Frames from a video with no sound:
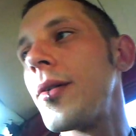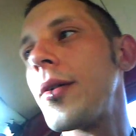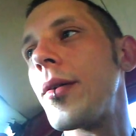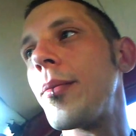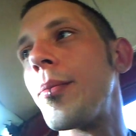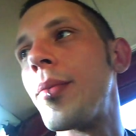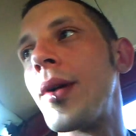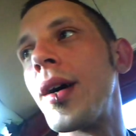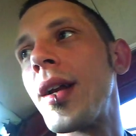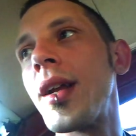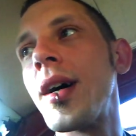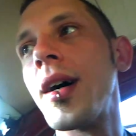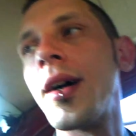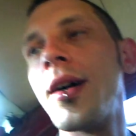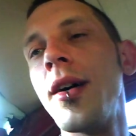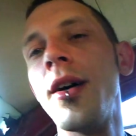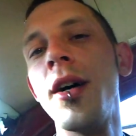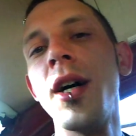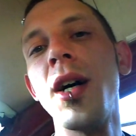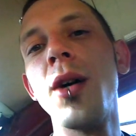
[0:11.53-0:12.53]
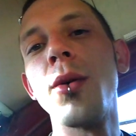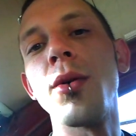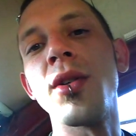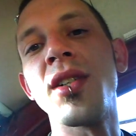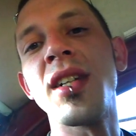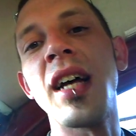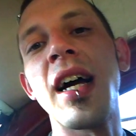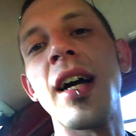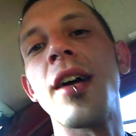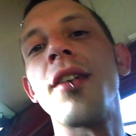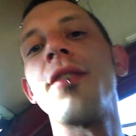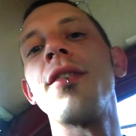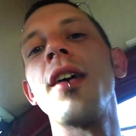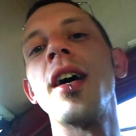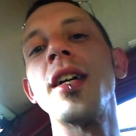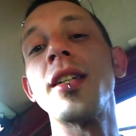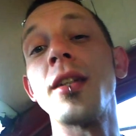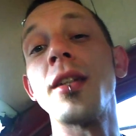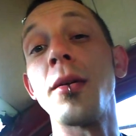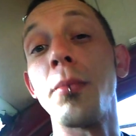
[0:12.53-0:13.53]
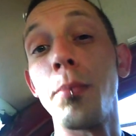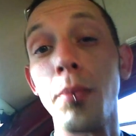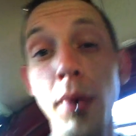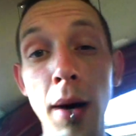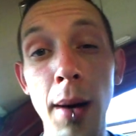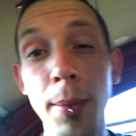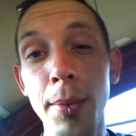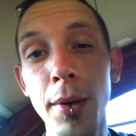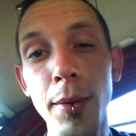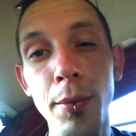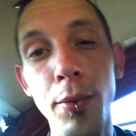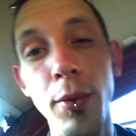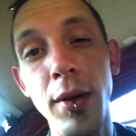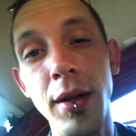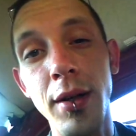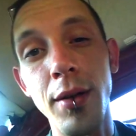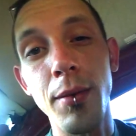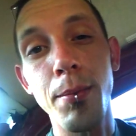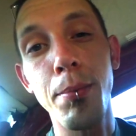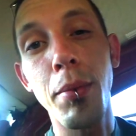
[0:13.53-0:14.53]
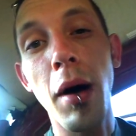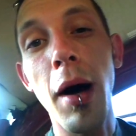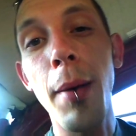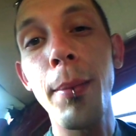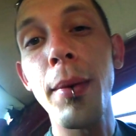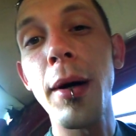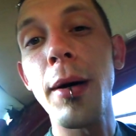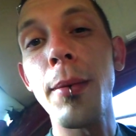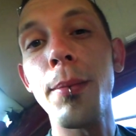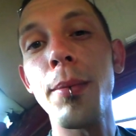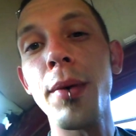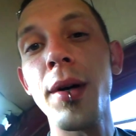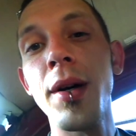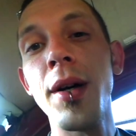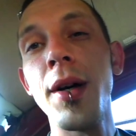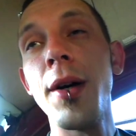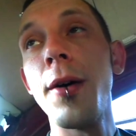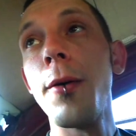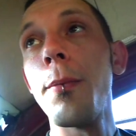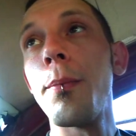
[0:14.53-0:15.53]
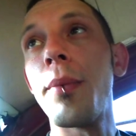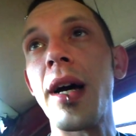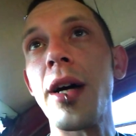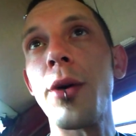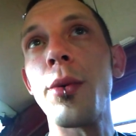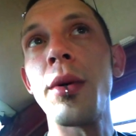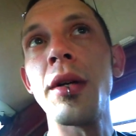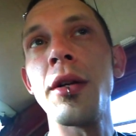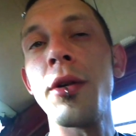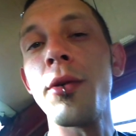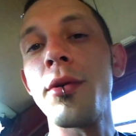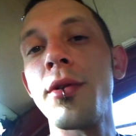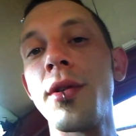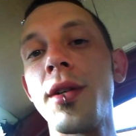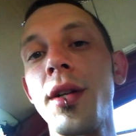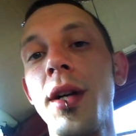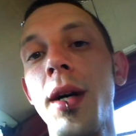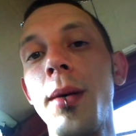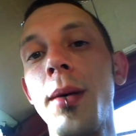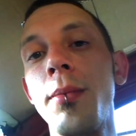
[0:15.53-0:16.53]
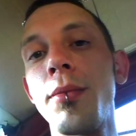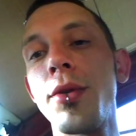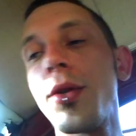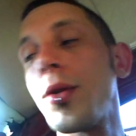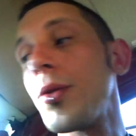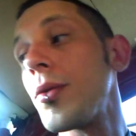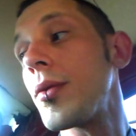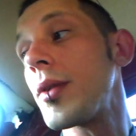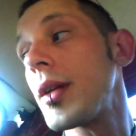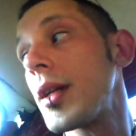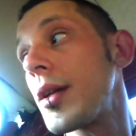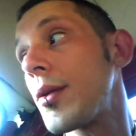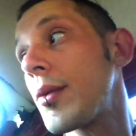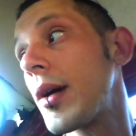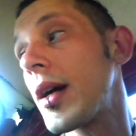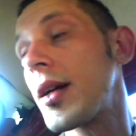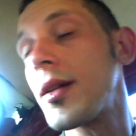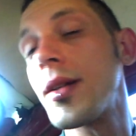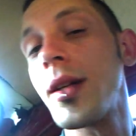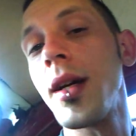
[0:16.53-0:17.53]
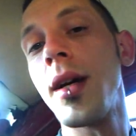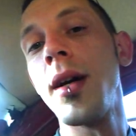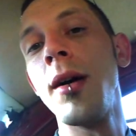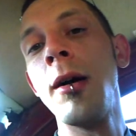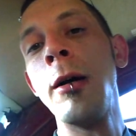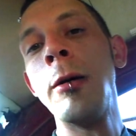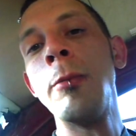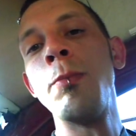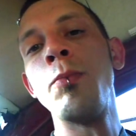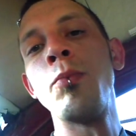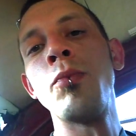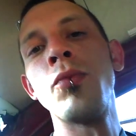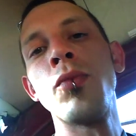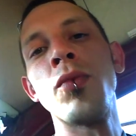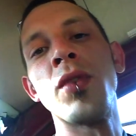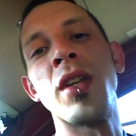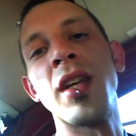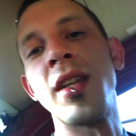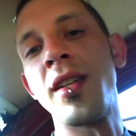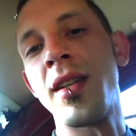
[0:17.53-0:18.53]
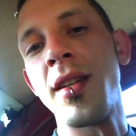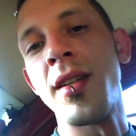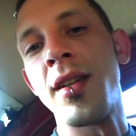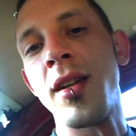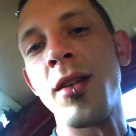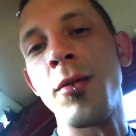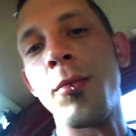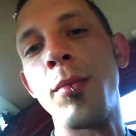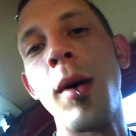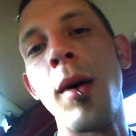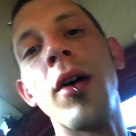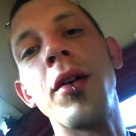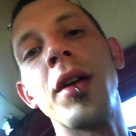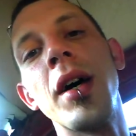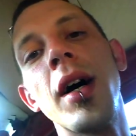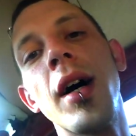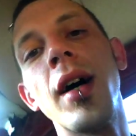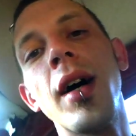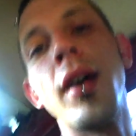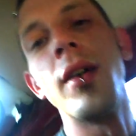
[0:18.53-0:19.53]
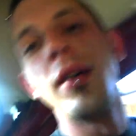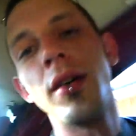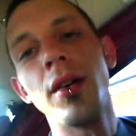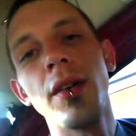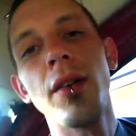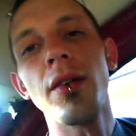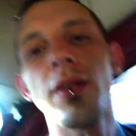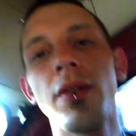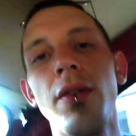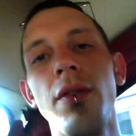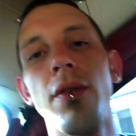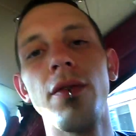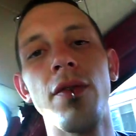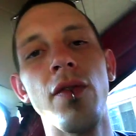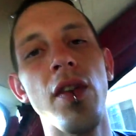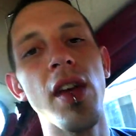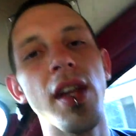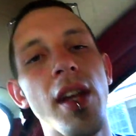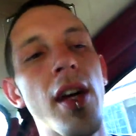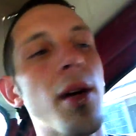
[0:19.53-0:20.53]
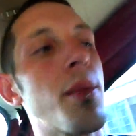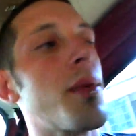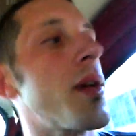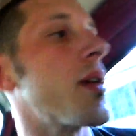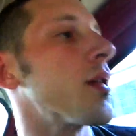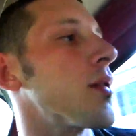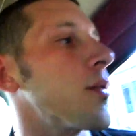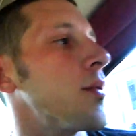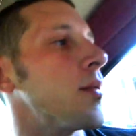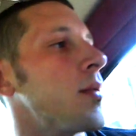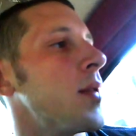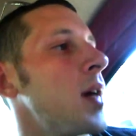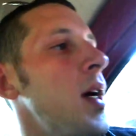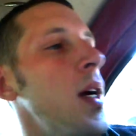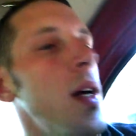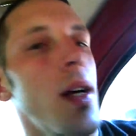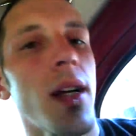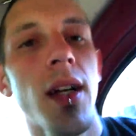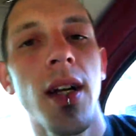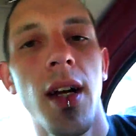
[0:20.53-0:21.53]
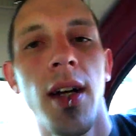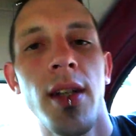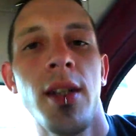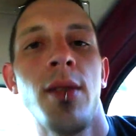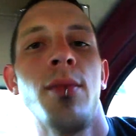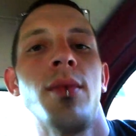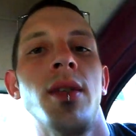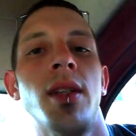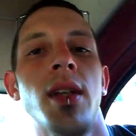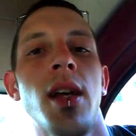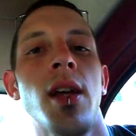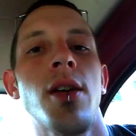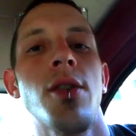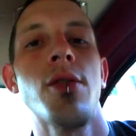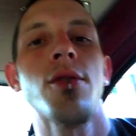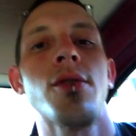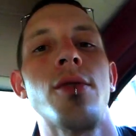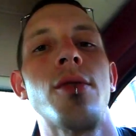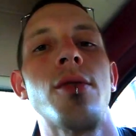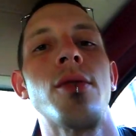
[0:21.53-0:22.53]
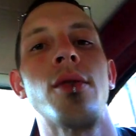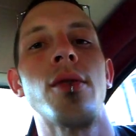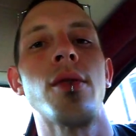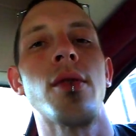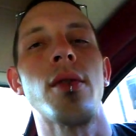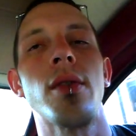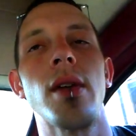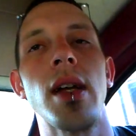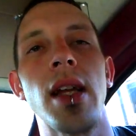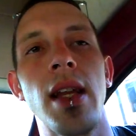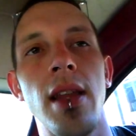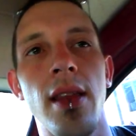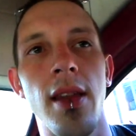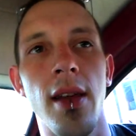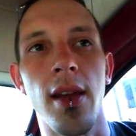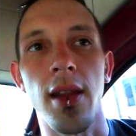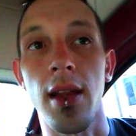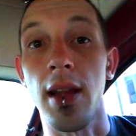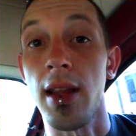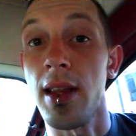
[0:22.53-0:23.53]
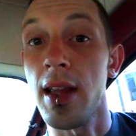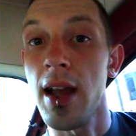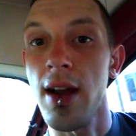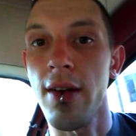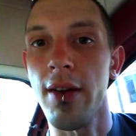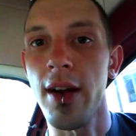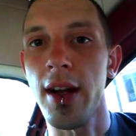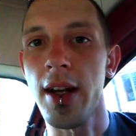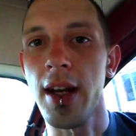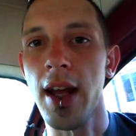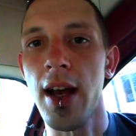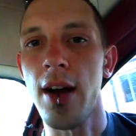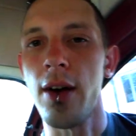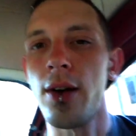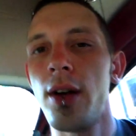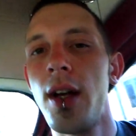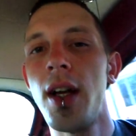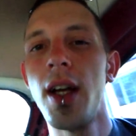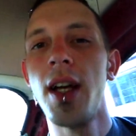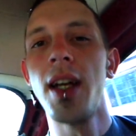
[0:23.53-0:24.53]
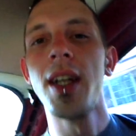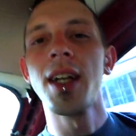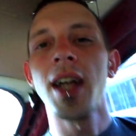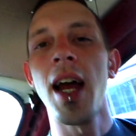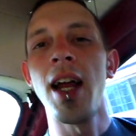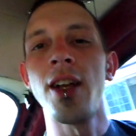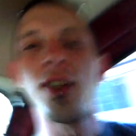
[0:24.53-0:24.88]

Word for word: but uh, we're sacrificing pop-up win pop-up back windows to come soon anyways. This isn't about uh, VW customization or anything like that right now. Kind of,